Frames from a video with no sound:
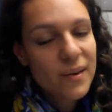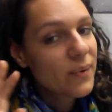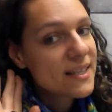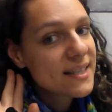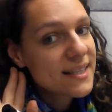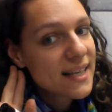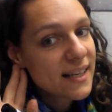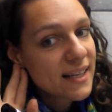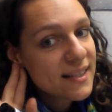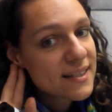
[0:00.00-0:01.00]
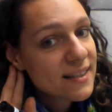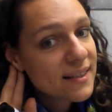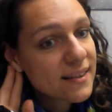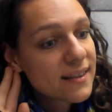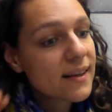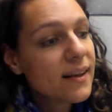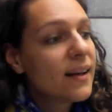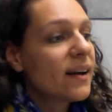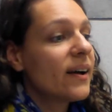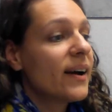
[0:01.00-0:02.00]
What's the sentence?
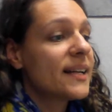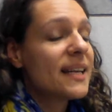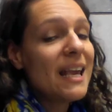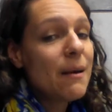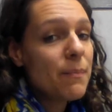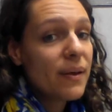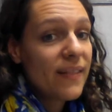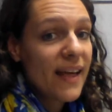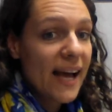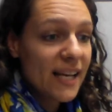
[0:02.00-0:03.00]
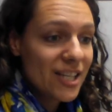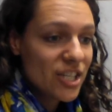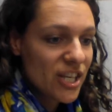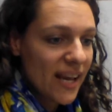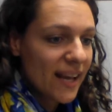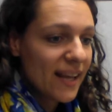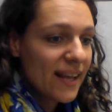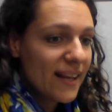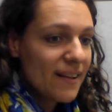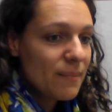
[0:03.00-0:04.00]
Good, keep that chick.
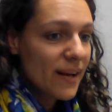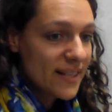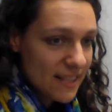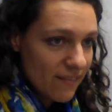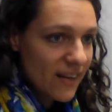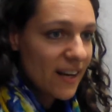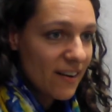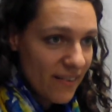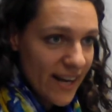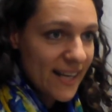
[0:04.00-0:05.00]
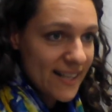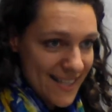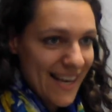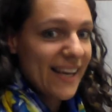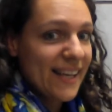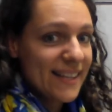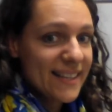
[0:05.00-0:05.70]
Pause the video, write it, check it.